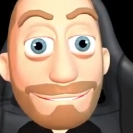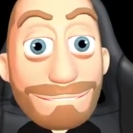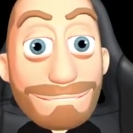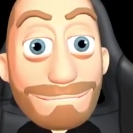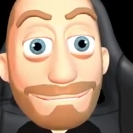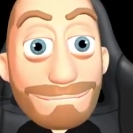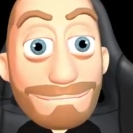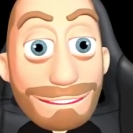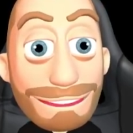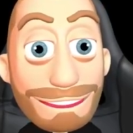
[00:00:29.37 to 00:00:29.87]

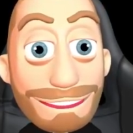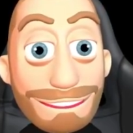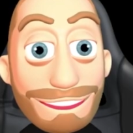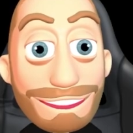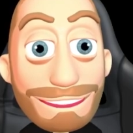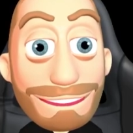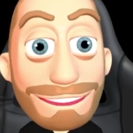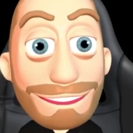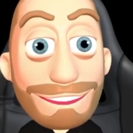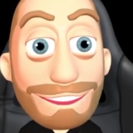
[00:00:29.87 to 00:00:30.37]
their
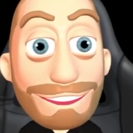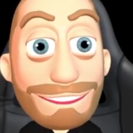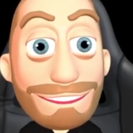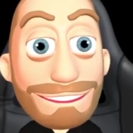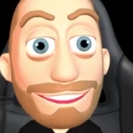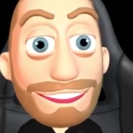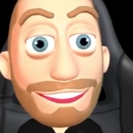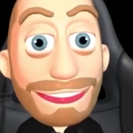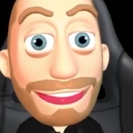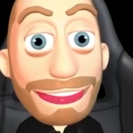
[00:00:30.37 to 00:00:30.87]
users
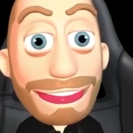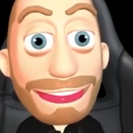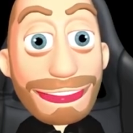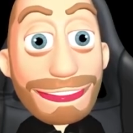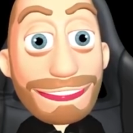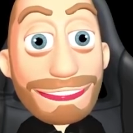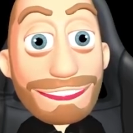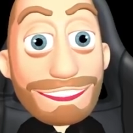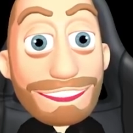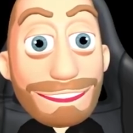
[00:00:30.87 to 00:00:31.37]
are
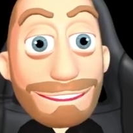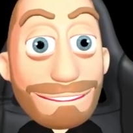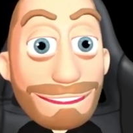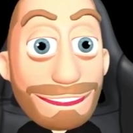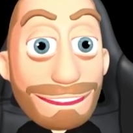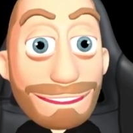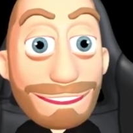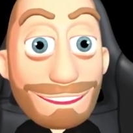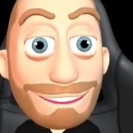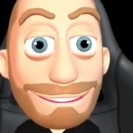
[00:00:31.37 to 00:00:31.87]

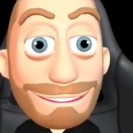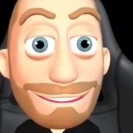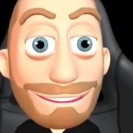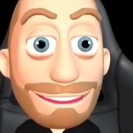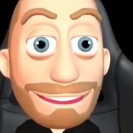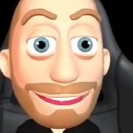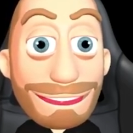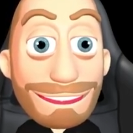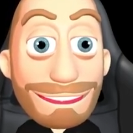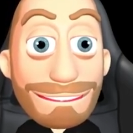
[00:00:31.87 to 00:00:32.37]

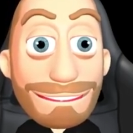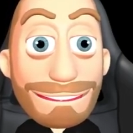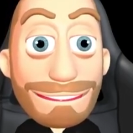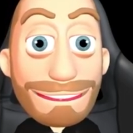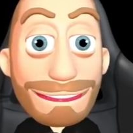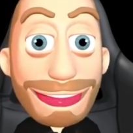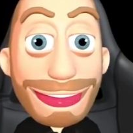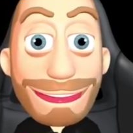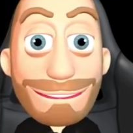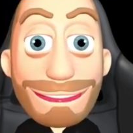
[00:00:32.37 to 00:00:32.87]
experiencing
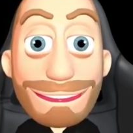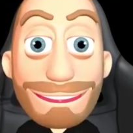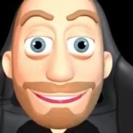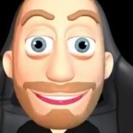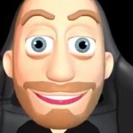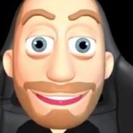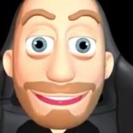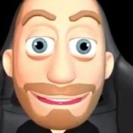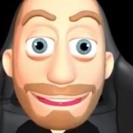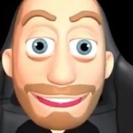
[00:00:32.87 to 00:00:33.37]

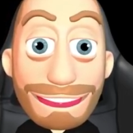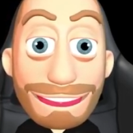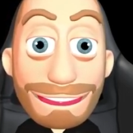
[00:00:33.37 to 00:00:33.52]
IL